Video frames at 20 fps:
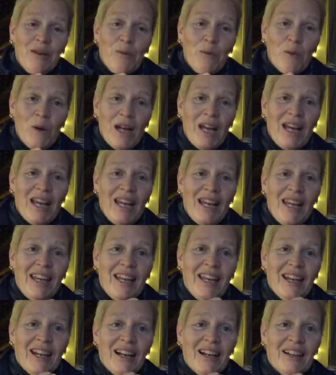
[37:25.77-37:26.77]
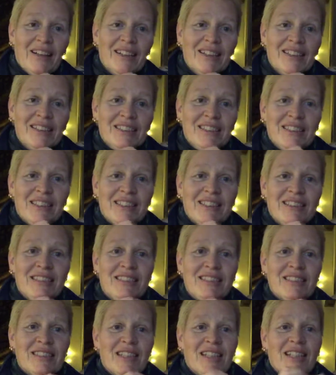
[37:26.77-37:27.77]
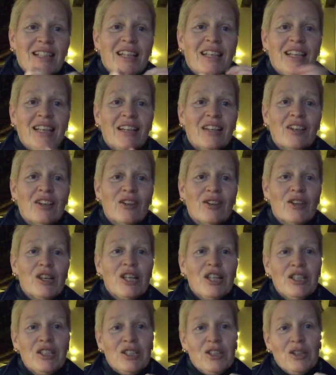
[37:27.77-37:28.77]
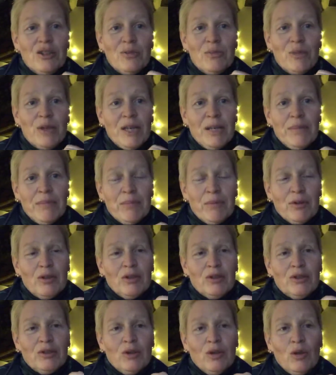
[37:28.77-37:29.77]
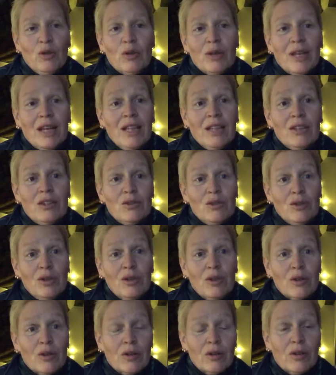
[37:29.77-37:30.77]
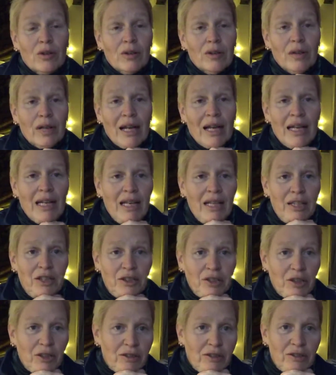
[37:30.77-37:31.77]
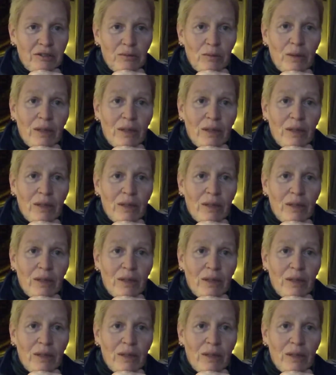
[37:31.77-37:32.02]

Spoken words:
way, I just encourage you people to look into your addictions,